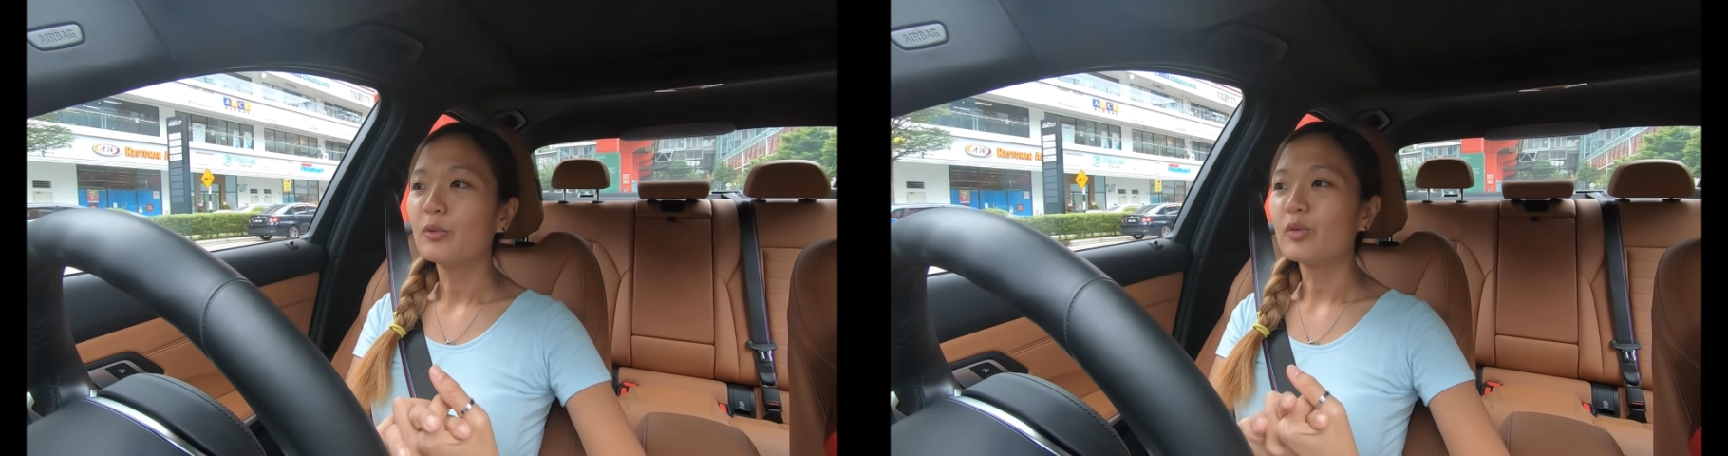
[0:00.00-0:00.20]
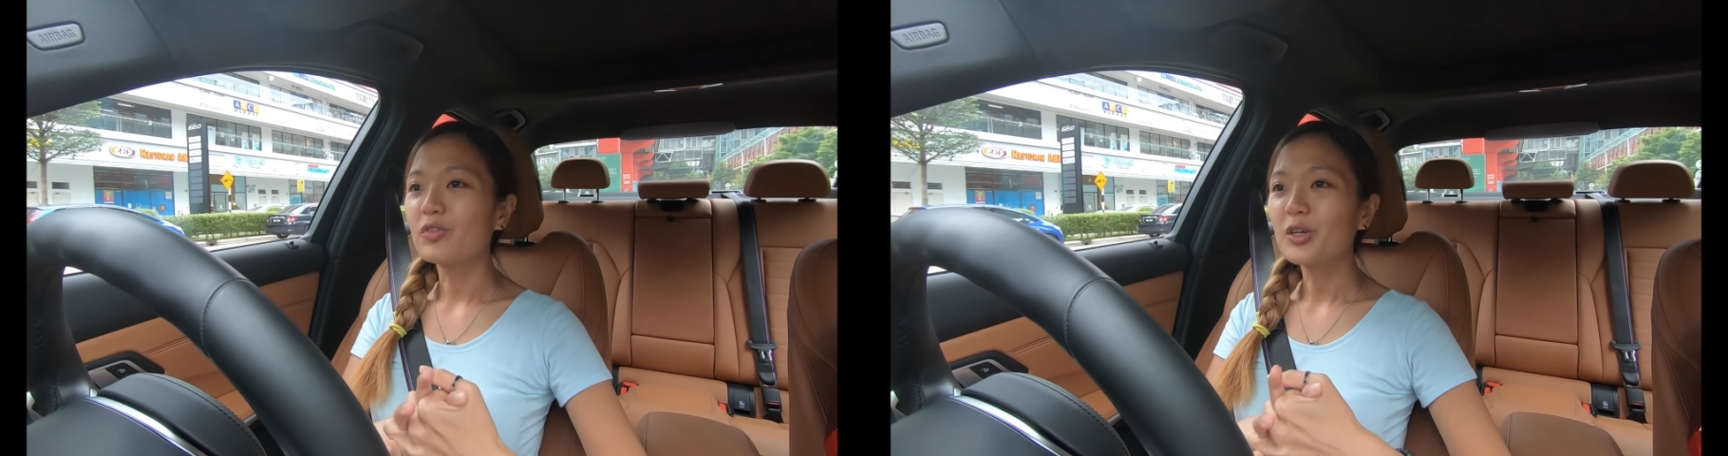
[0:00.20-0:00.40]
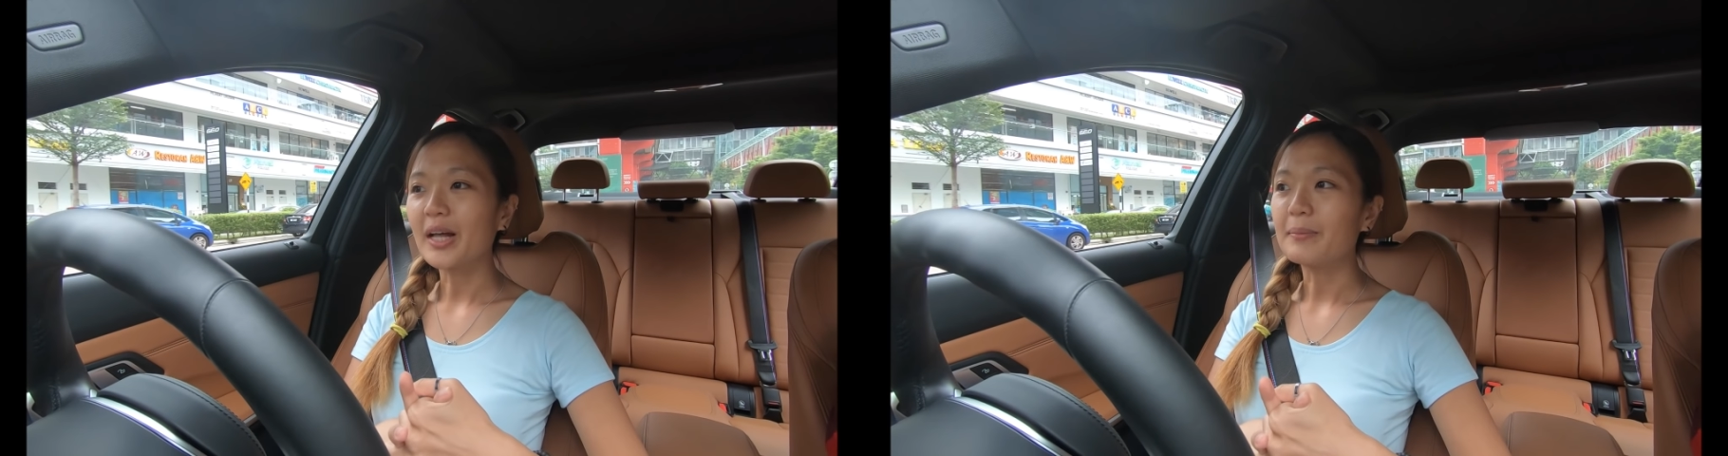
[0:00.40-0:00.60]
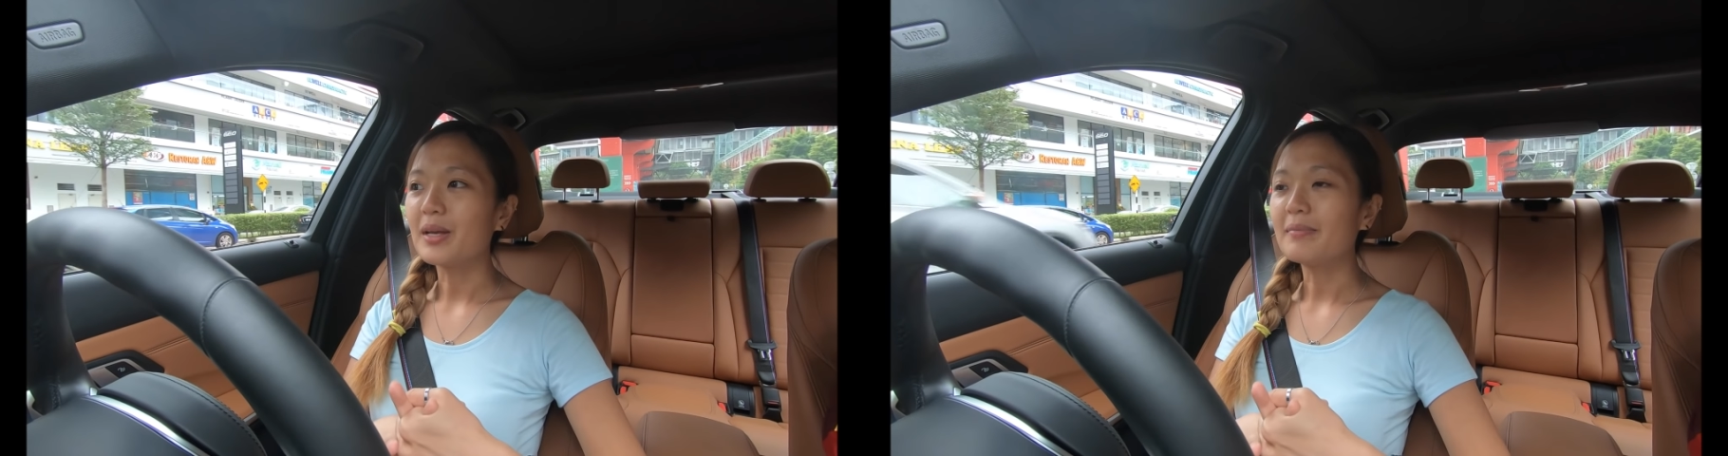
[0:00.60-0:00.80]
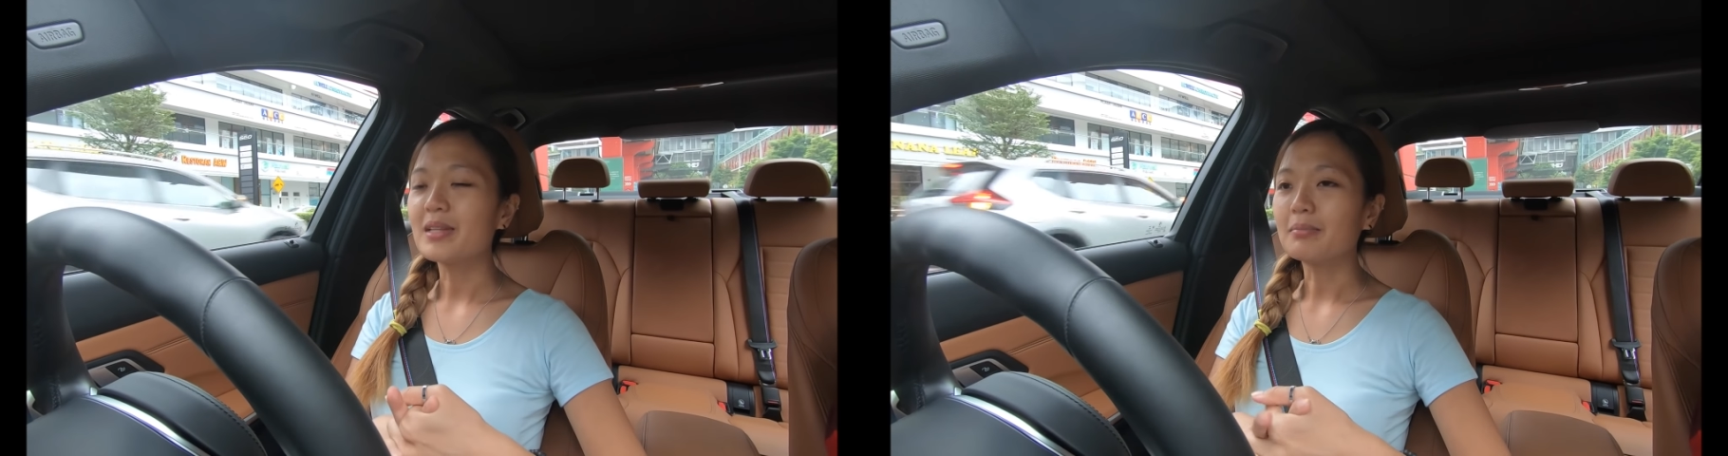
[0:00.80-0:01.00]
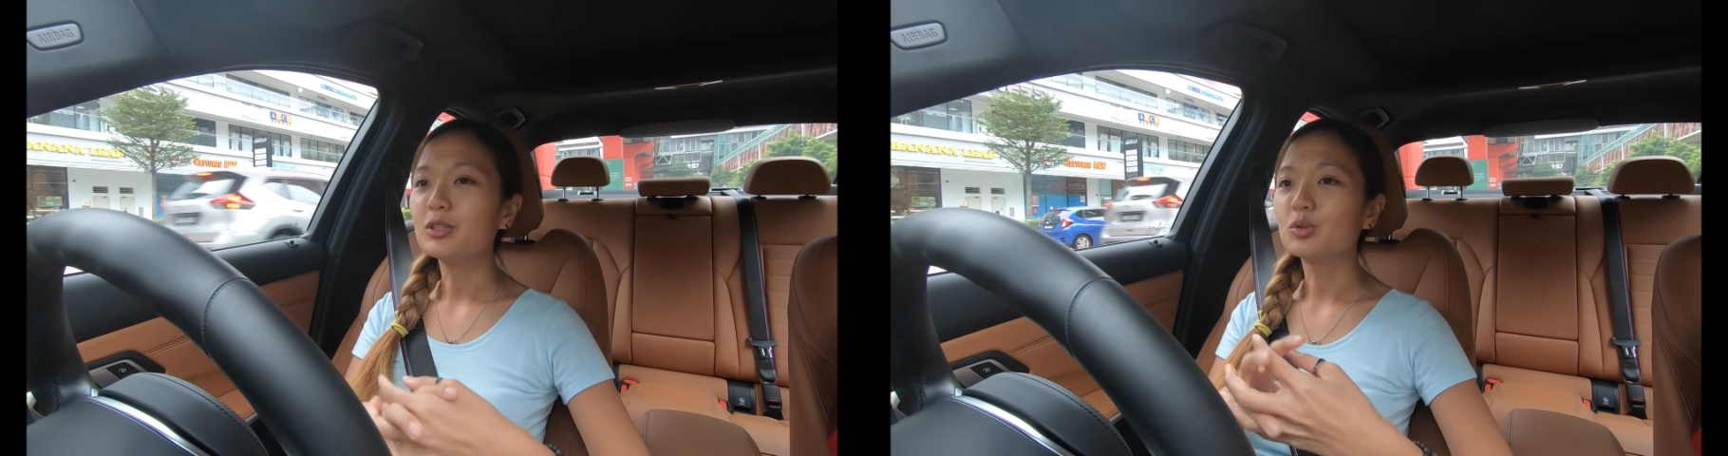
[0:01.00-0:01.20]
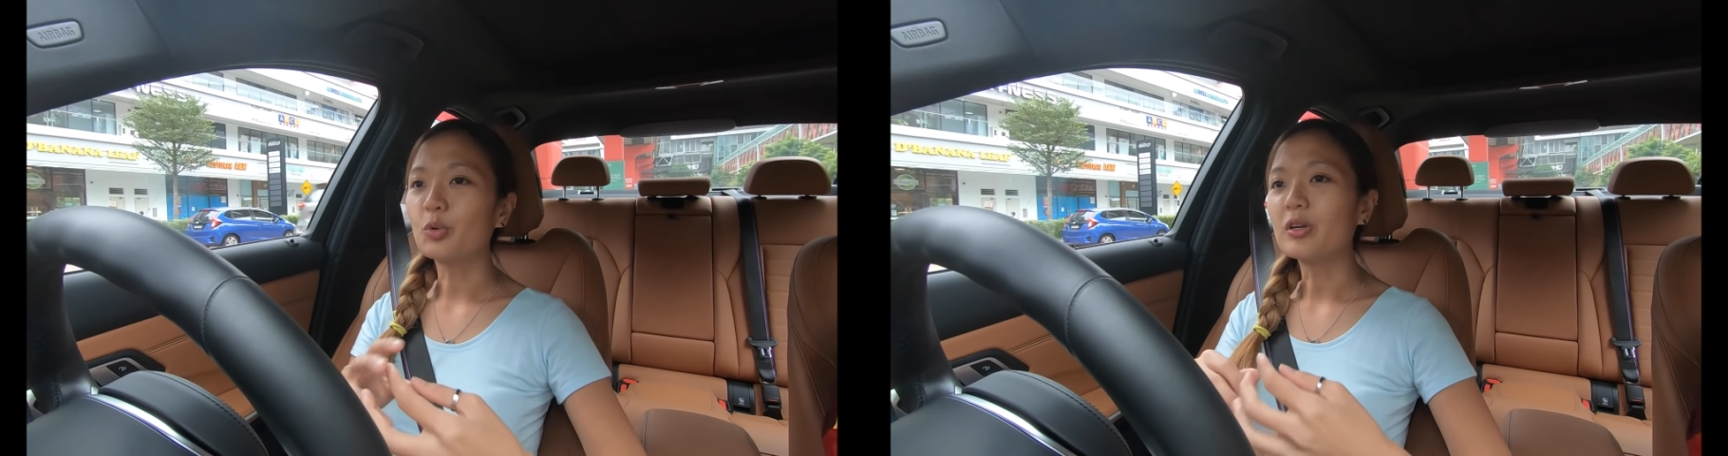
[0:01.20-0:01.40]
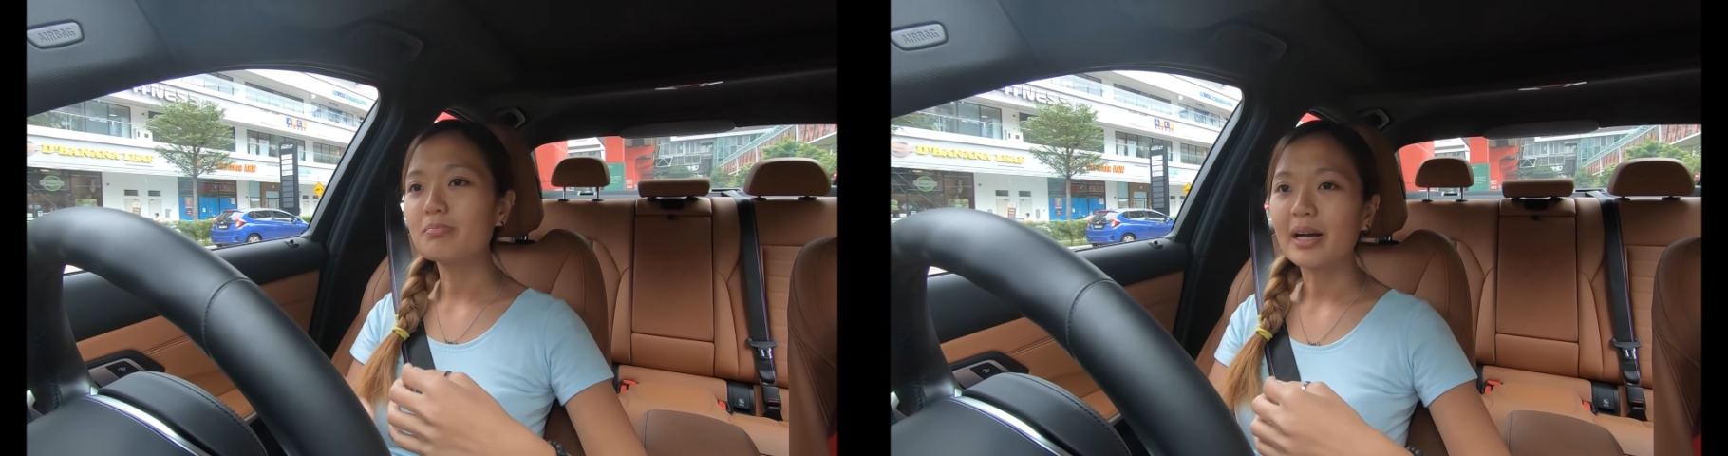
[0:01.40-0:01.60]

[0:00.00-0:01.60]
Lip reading: we feel like BMW is going